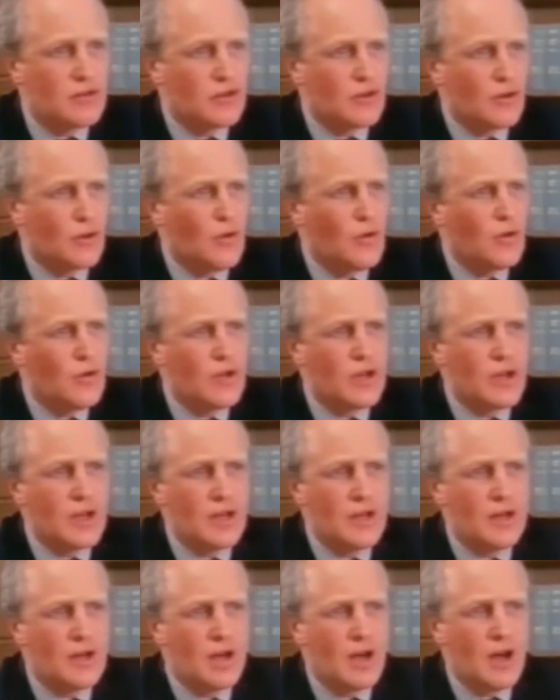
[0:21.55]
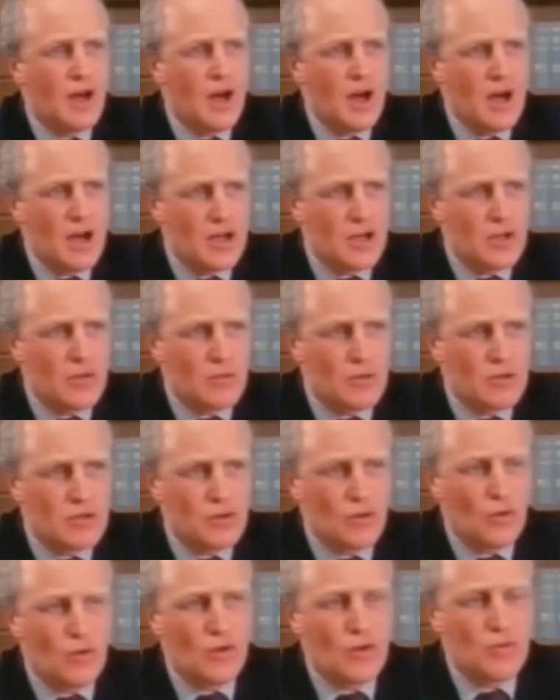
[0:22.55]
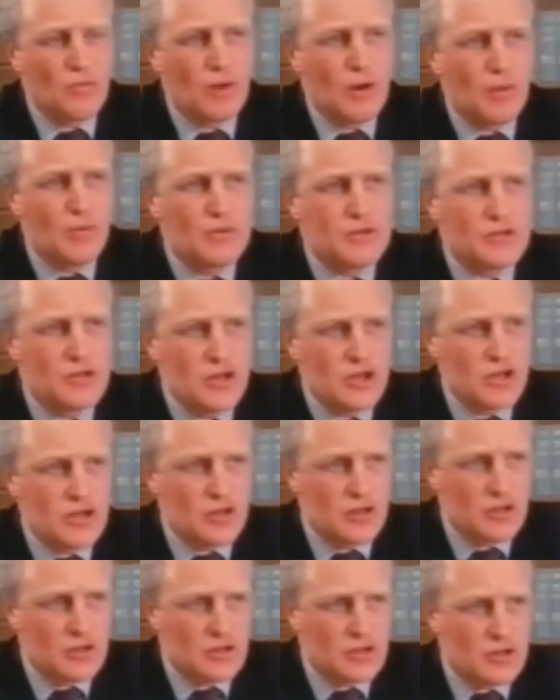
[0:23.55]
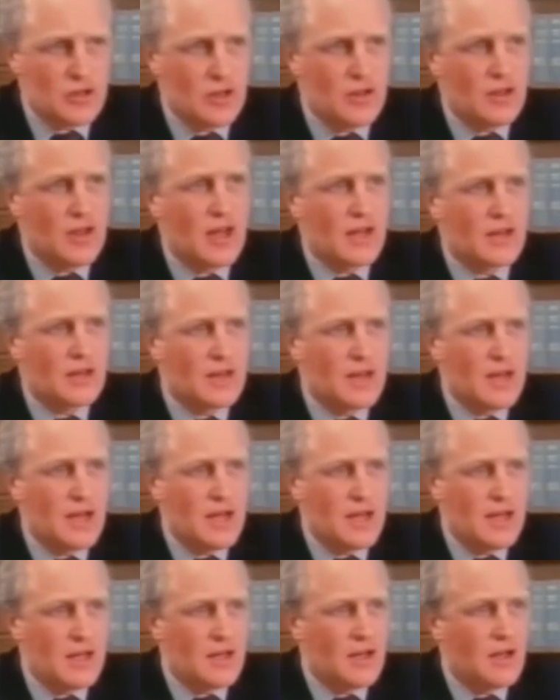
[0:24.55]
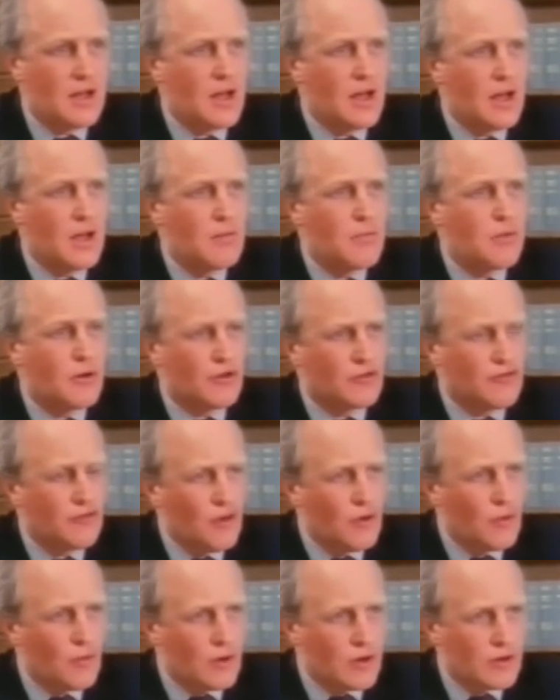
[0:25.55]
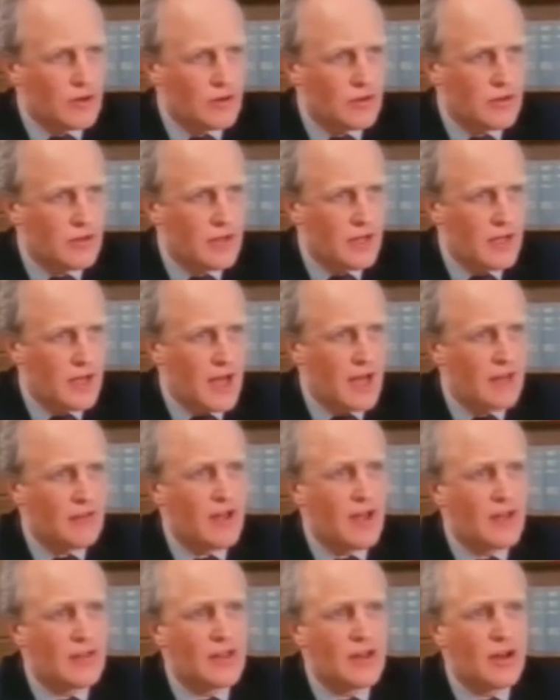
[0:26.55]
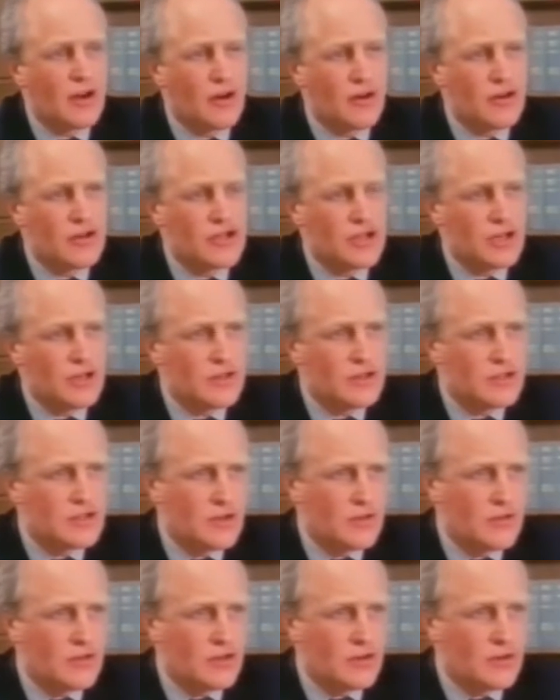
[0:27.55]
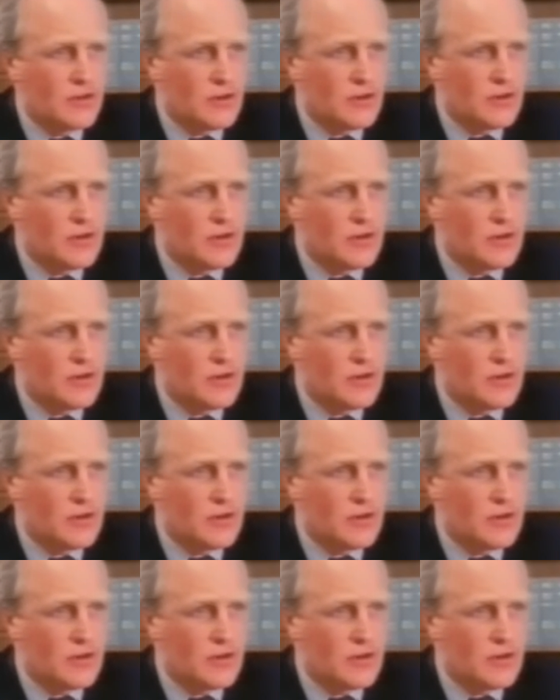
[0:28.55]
that all the arguments, all the propositions that they put forward have had their origin in the Soviet Union